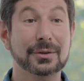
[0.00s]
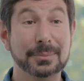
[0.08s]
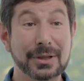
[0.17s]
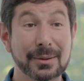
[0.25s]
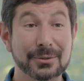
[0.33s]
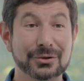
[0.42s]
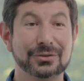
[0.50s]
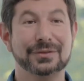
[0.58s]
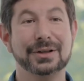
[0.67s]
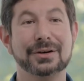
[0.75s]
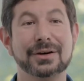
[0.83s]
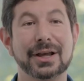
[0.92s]
the plumbers of
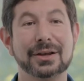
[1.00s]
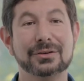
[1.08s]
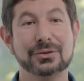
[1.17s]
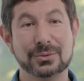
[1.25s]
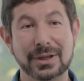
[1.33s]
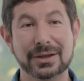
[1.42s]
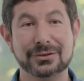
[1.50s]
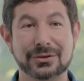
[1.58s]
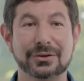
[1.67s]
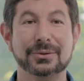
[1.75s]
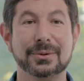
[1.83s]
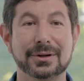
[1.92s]
the internet, do less
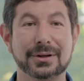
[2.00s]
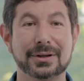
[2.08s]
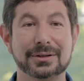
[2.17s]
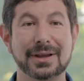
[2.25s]
dirty work.